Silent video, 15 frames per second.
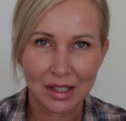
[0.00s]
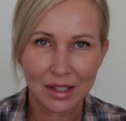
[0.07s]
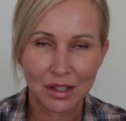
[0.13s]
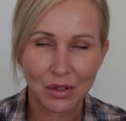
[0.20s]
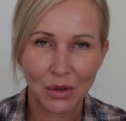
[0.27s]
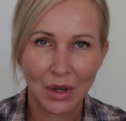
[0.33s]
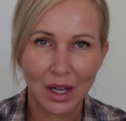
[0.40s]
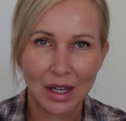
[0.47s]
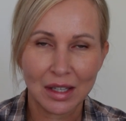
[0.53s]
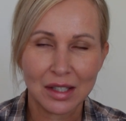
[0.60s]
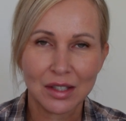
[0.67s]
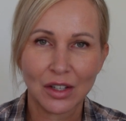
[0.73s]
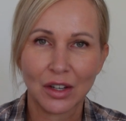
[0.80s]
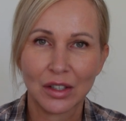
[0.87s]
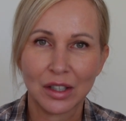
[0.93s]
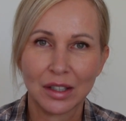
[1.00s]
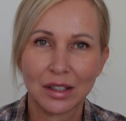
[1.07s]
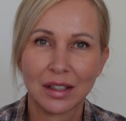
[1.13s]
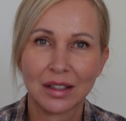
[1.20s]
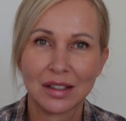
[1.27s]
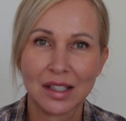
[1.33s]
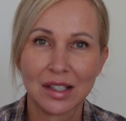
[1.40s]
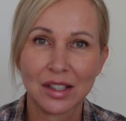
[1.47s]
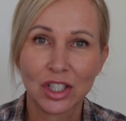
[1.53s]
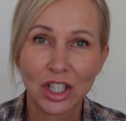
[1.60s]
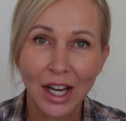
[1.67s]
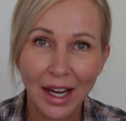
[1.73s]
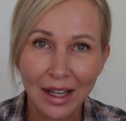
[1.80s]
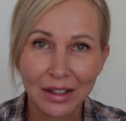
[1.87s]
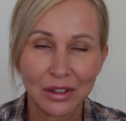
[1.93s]
So I started this
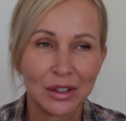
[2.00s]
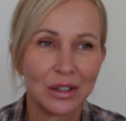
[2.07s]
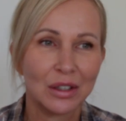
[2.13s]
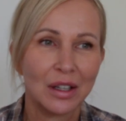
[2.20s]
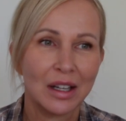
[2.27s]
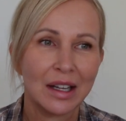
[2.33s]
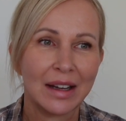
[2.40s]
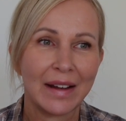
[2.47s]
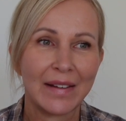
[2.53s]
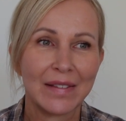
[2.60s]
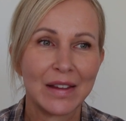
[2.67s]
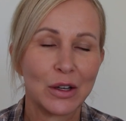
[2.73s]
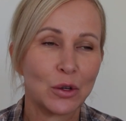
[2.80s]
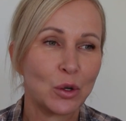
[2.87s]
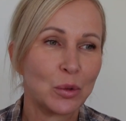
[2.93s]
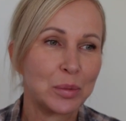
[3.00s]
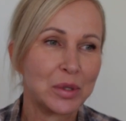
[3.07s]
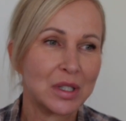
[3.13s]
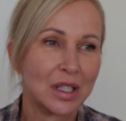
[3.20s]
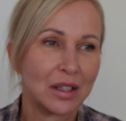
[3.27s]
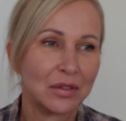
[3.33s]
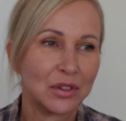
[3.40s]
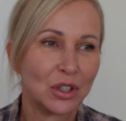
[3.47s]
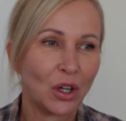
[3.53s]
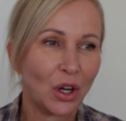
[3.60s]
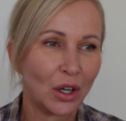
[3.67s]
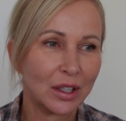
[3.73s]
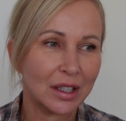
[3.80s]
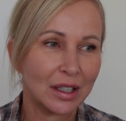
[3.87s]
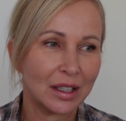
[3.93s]
channel in the hopes of
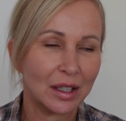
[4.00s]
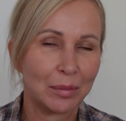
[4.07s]
talking